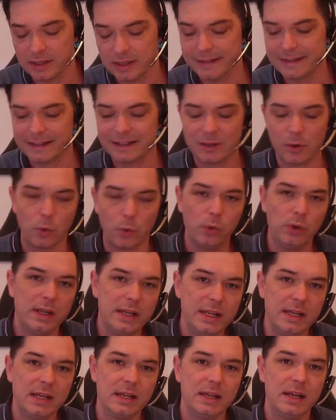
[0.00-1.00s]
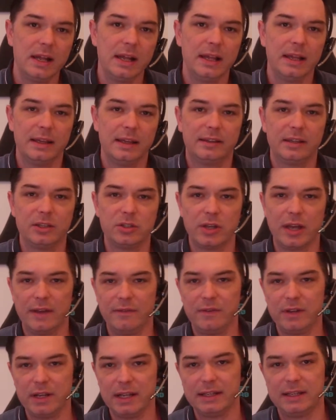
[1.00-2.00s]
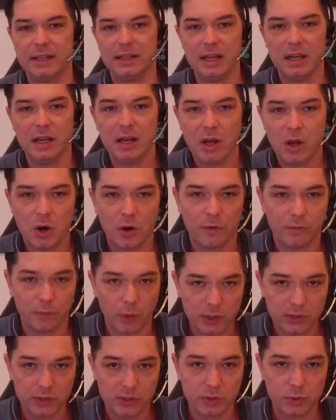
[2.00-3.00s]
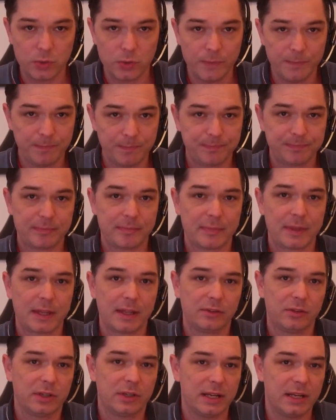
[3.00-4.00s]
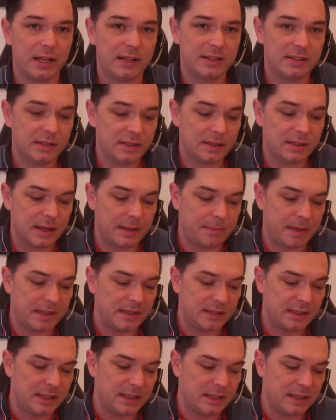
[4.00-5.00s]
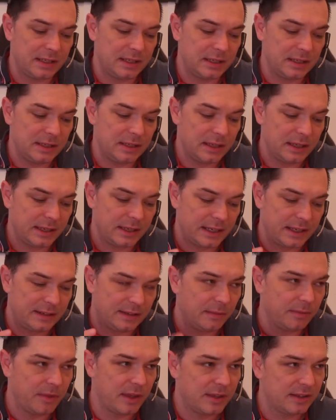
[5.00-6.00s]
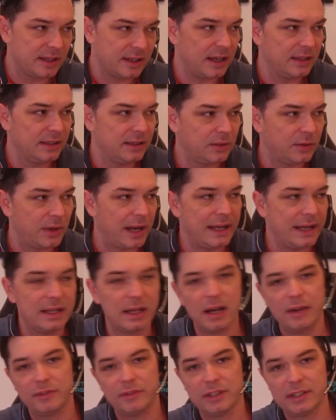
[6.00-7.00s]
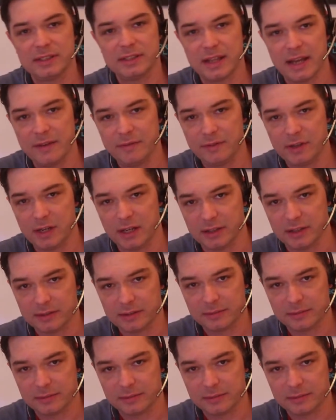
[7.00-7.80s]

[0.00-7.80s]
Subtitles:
the goal here is that you have an idea of what to do, so you can basically get something started right after this live class.